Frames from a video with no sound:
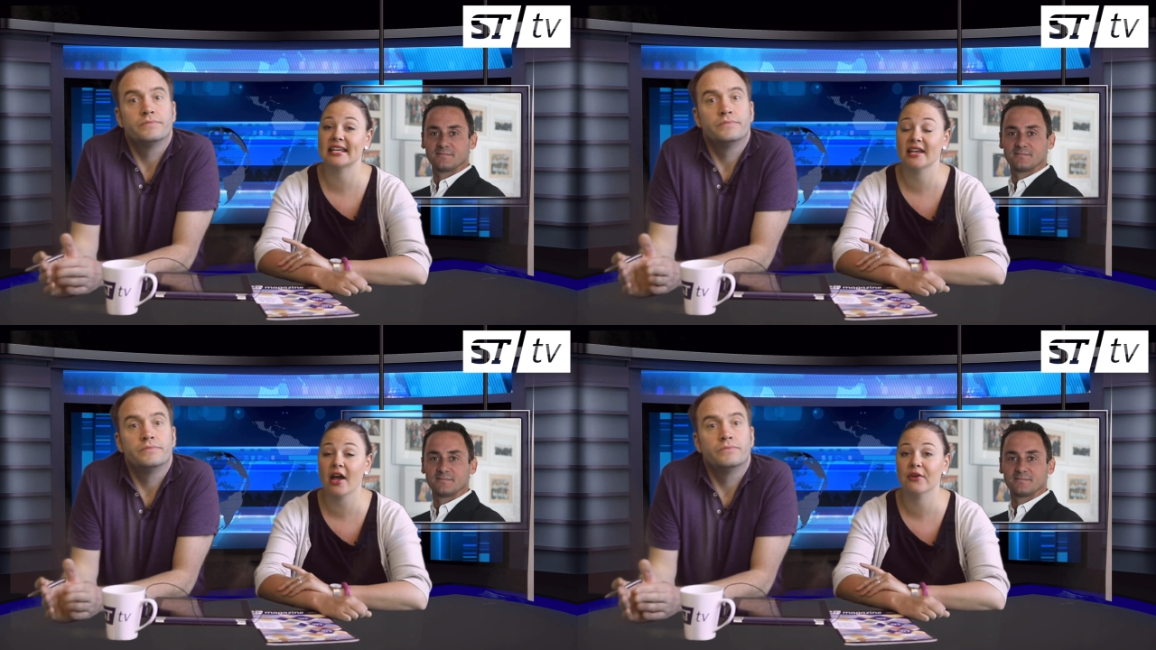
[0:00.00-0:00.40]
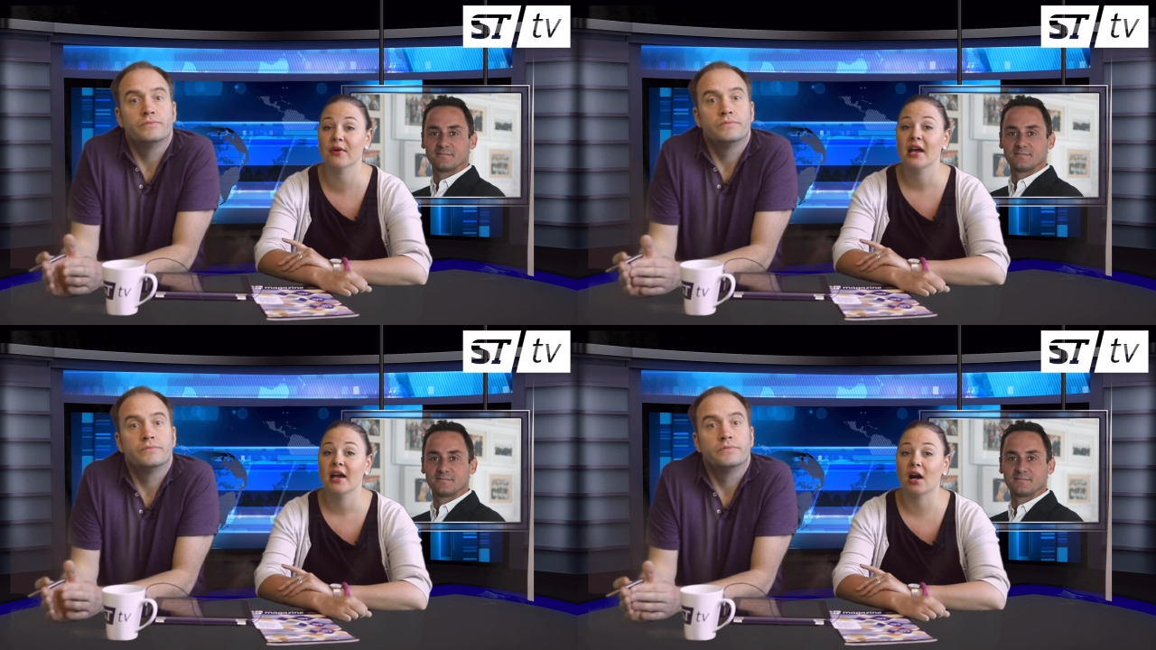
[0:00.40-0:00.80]

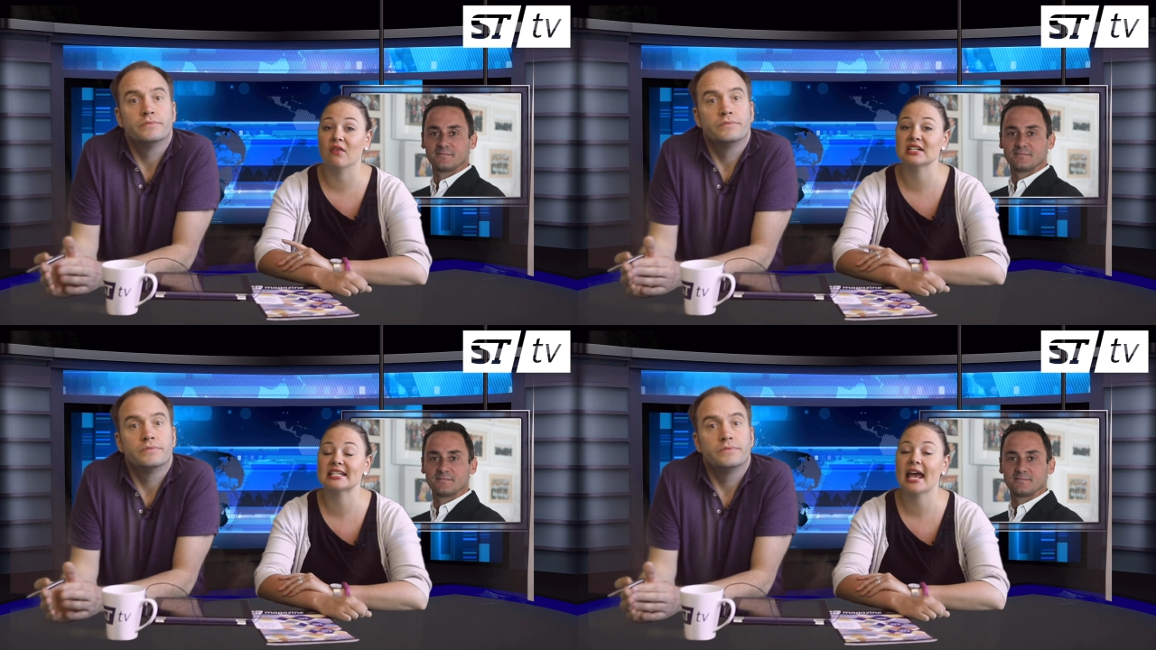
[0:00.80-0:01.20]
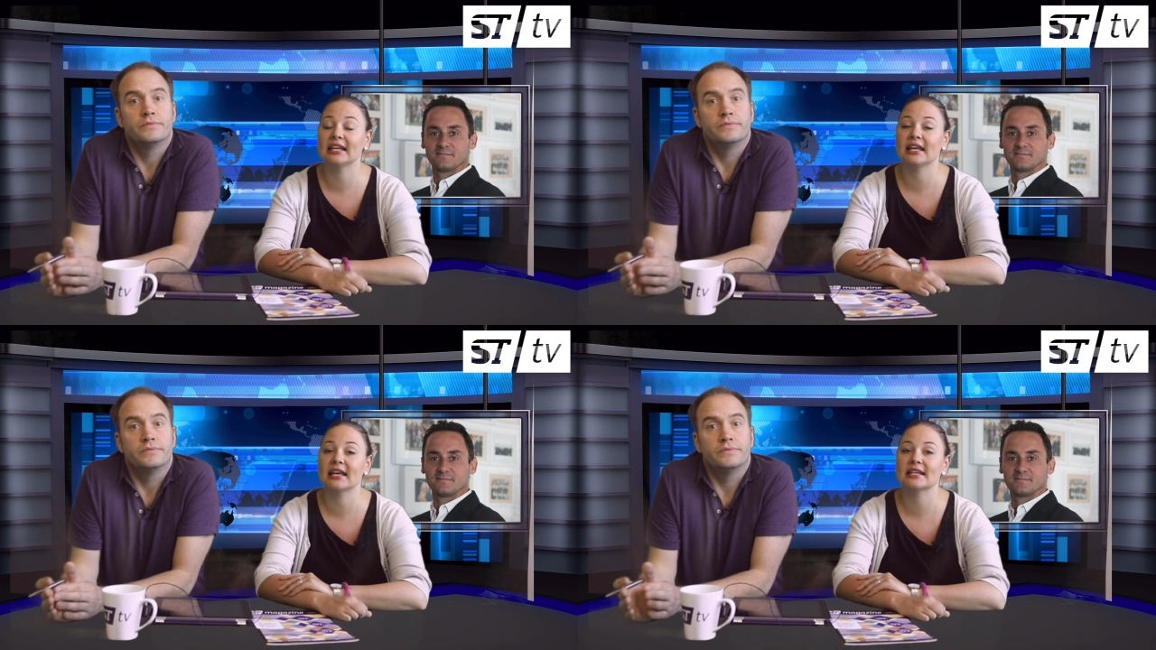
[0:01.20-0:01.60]
Speaker 1: CEO after
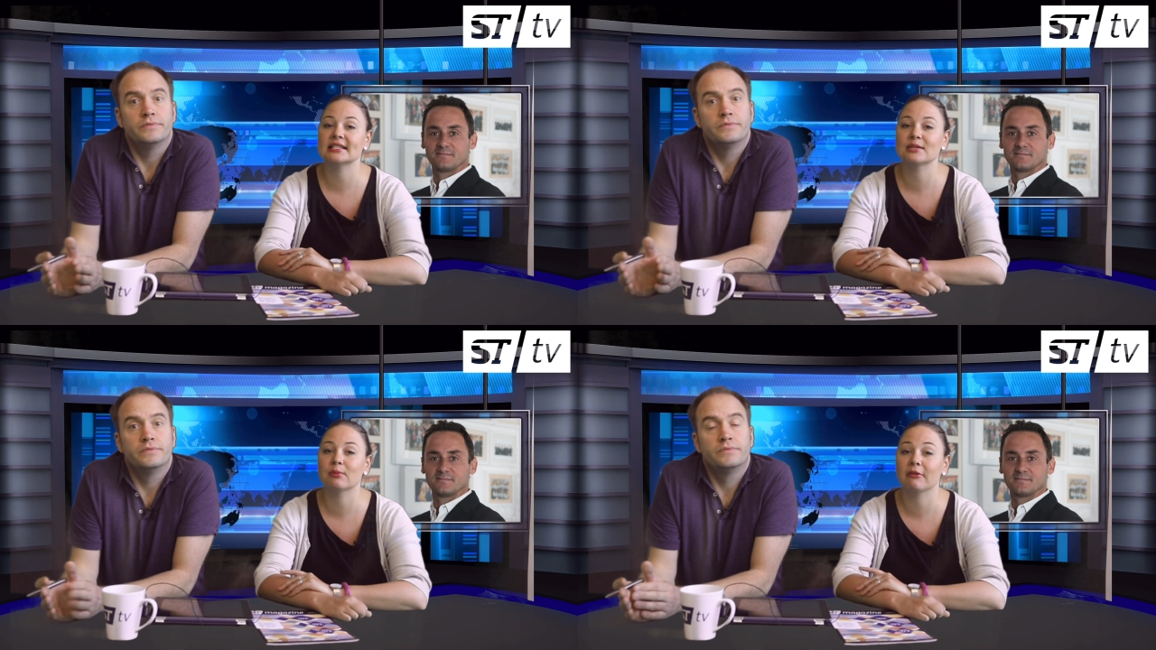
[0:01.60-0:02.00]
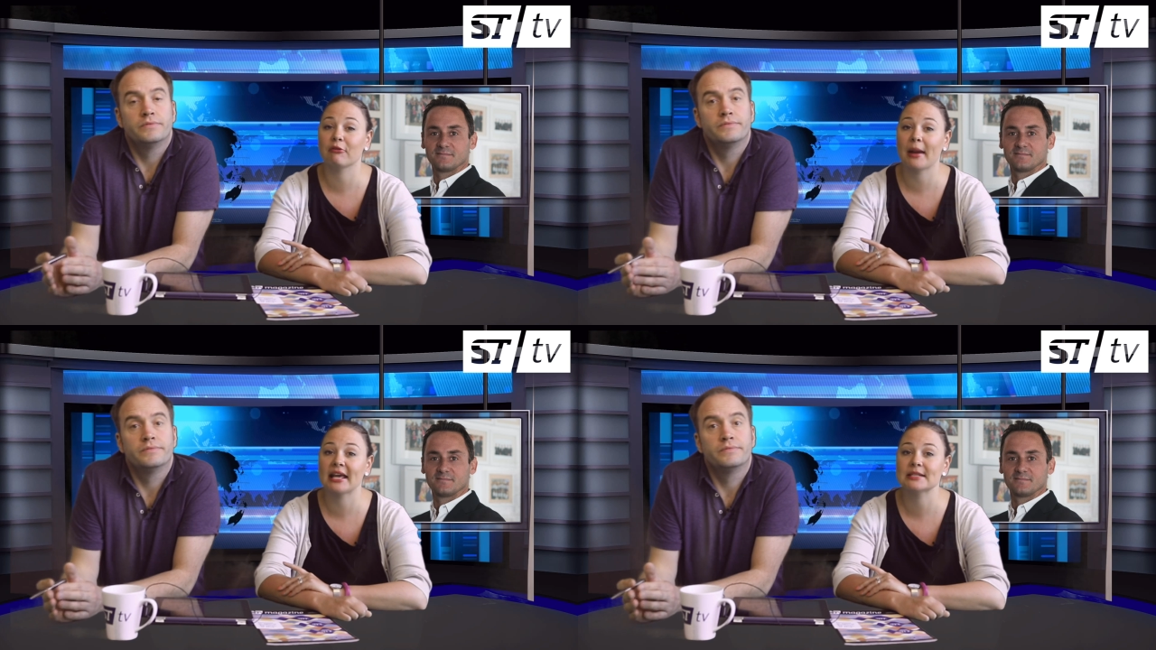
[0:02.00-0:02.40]
10 years to be
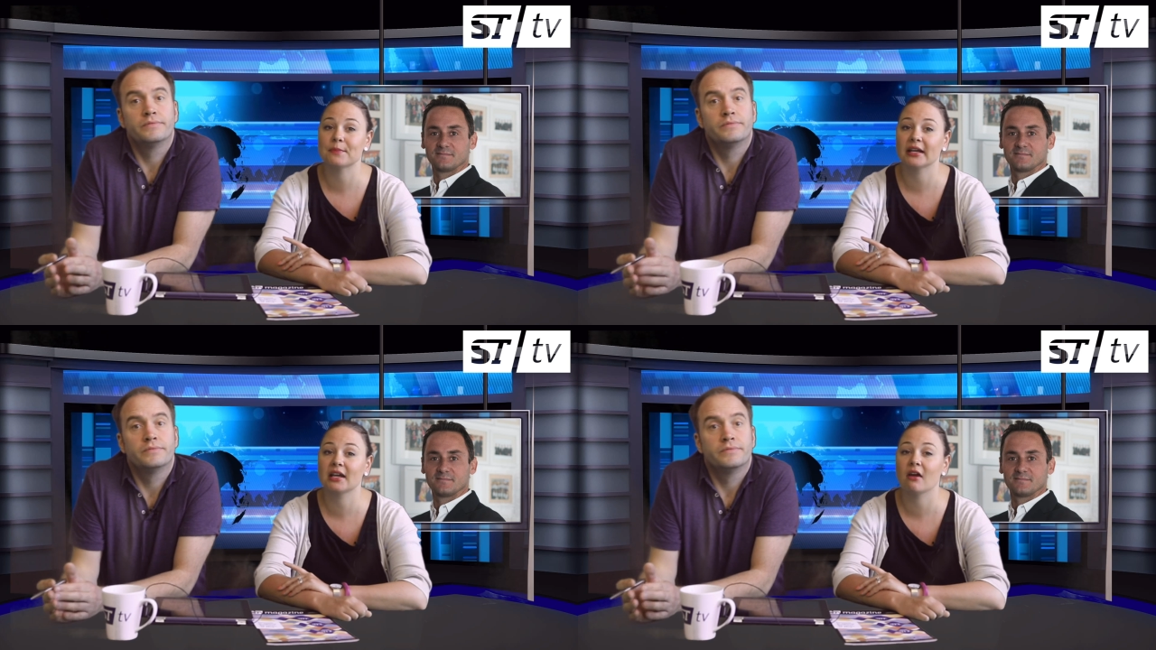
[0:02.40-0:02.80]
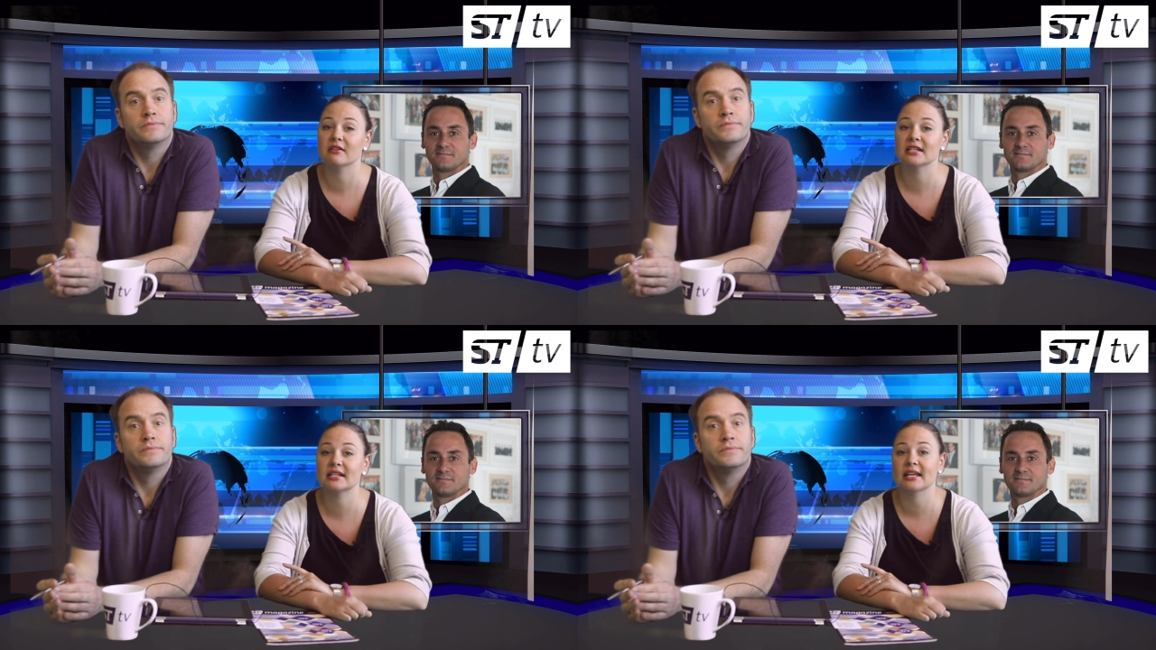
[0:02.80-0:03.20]
replaced by
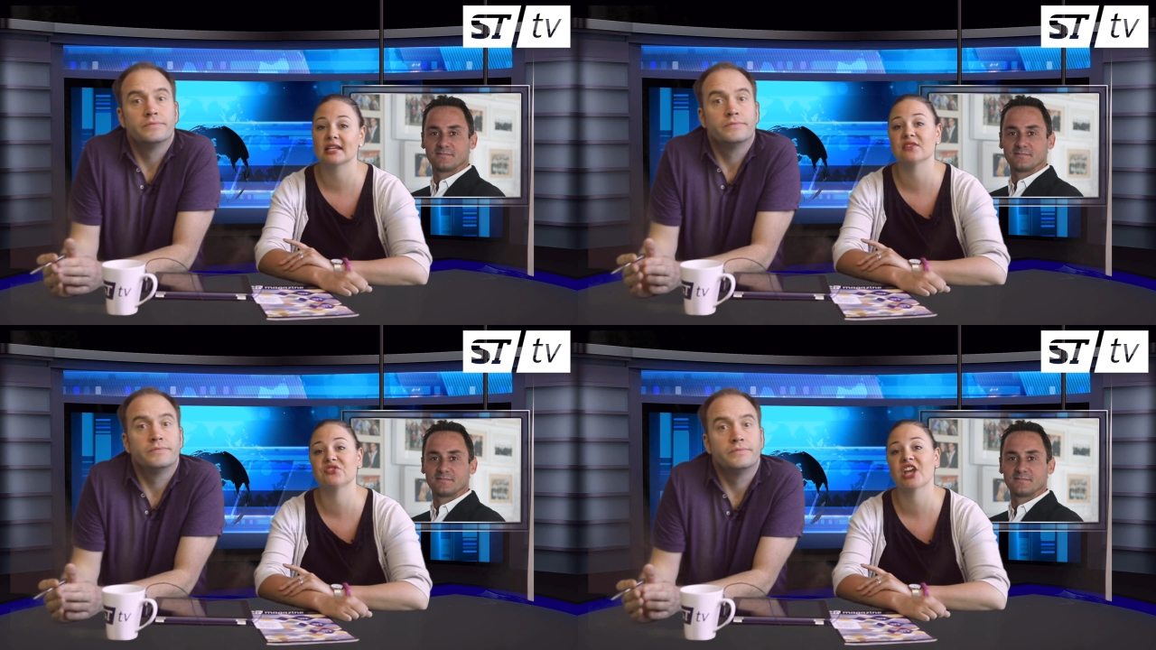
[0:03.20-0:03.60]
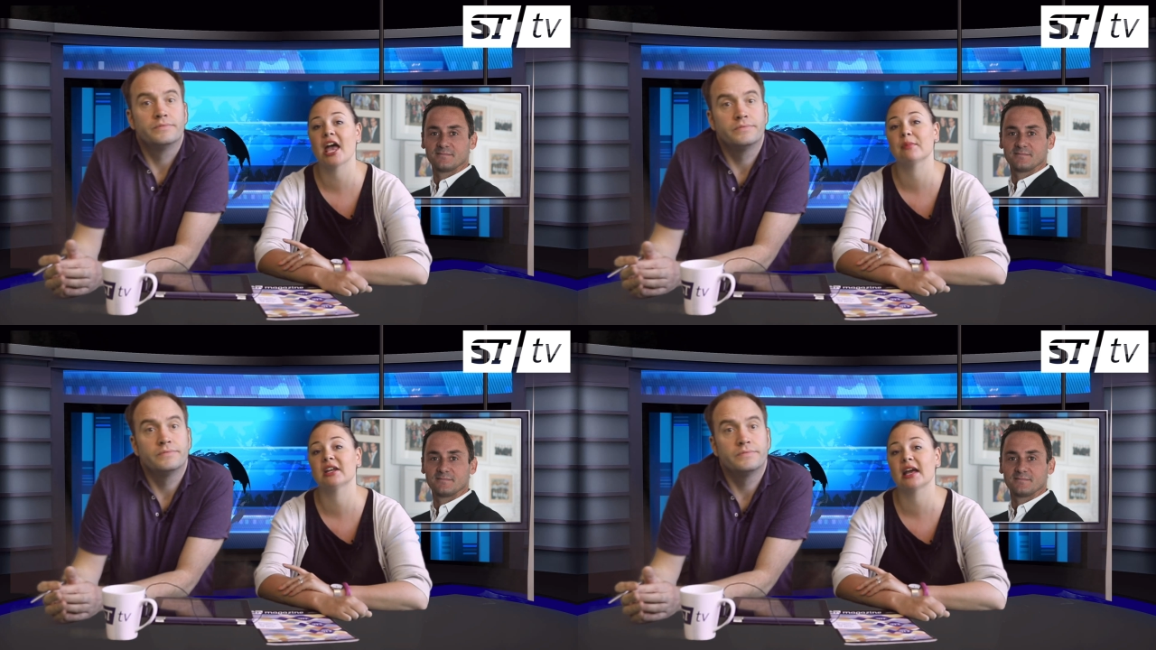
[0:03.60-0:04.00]
current Executive
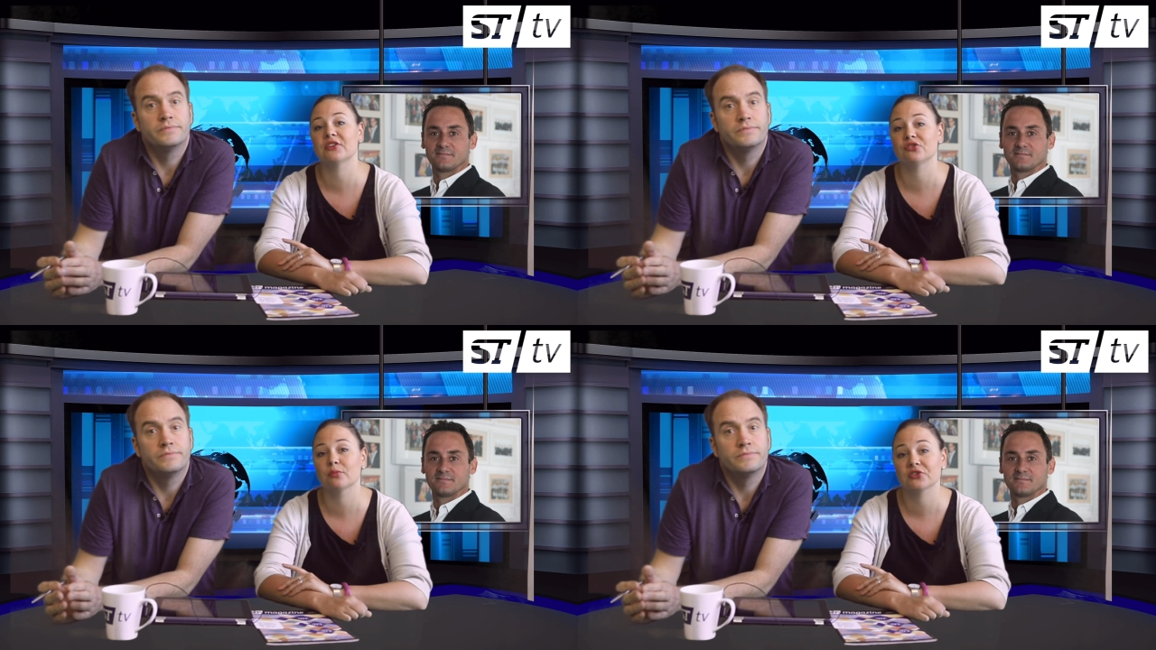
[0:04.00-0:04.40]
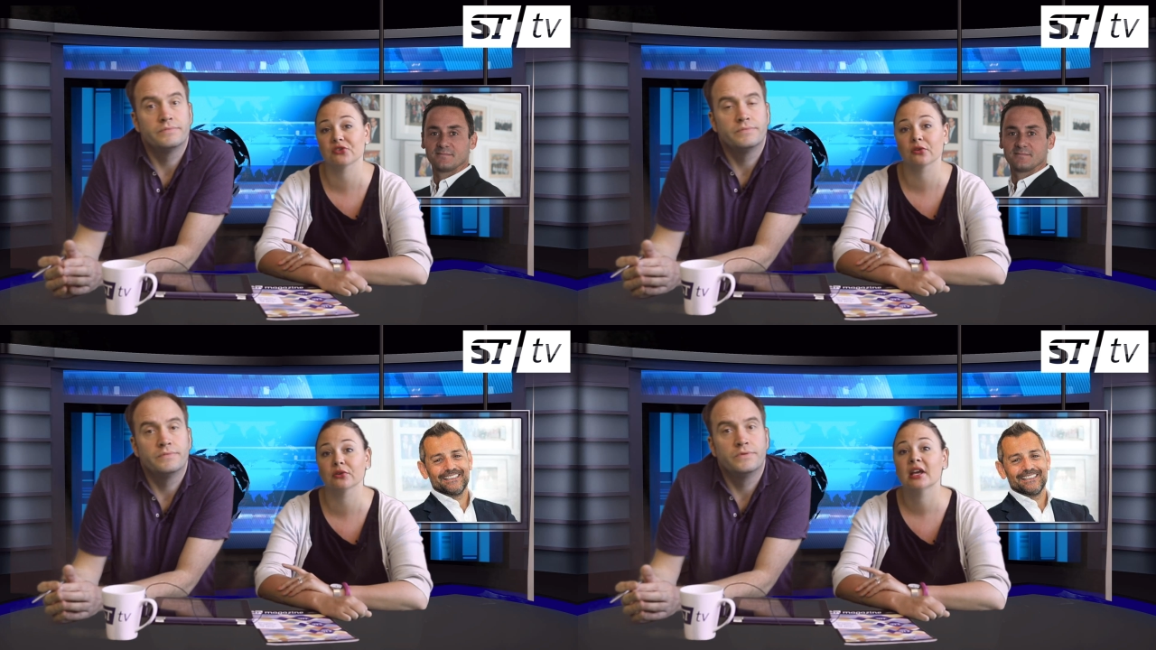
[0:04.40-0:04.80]
Chairman Andrew
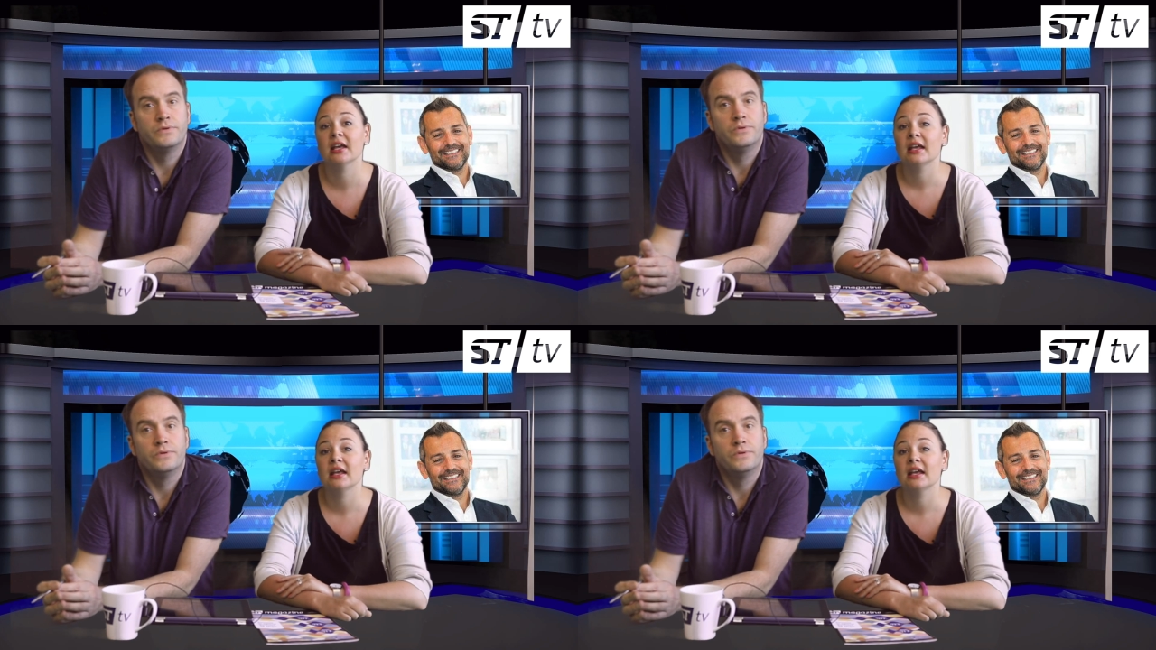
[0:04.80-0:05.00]
Marjan.